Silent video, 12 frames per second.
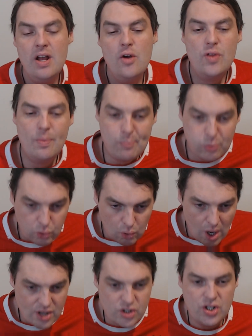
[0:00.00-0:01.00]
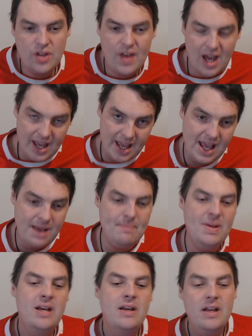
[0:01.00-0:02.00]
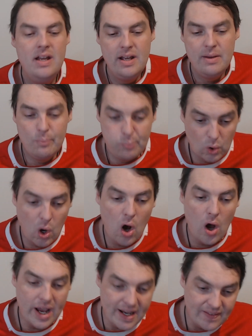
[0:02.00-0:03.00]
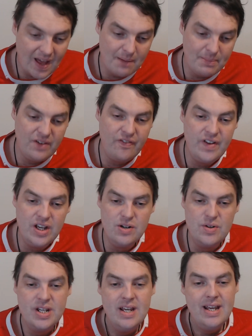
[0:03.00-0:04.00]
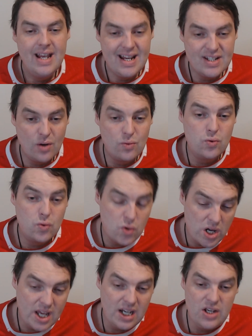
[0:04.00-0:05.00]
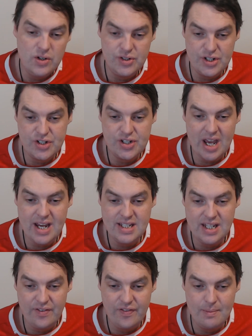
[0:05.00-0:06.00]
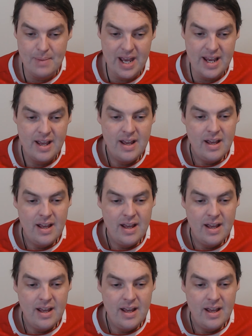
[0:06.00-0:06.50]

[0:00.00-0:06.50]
The pressure that him brought in that midfield is really understated for me.